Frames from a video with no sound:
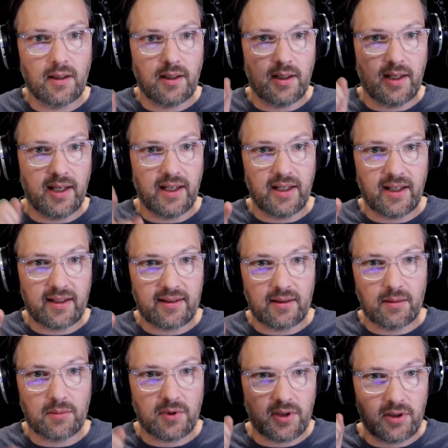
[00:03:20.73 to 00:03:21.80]
Add
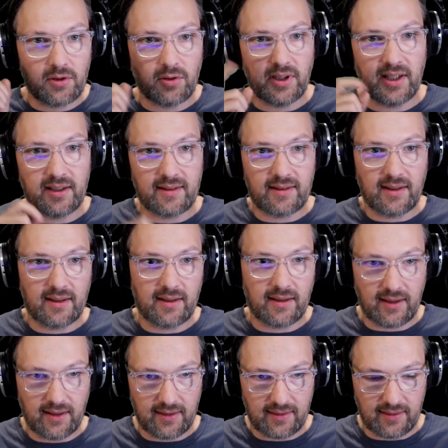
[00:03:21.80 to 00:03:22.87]
Axum, create static
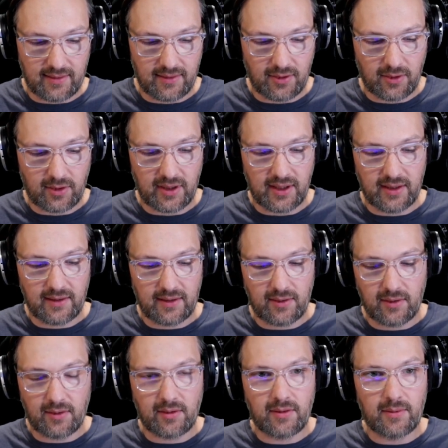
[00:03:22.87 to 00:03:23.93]
assets. Okay,
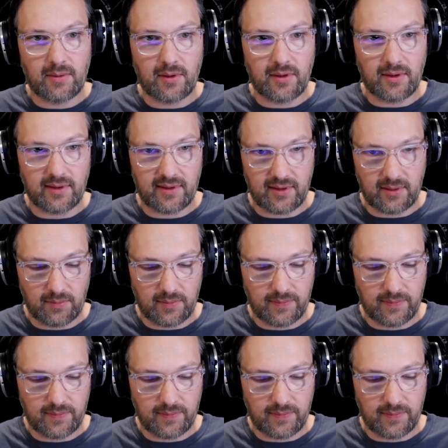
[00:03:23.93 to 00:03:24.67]
awesome.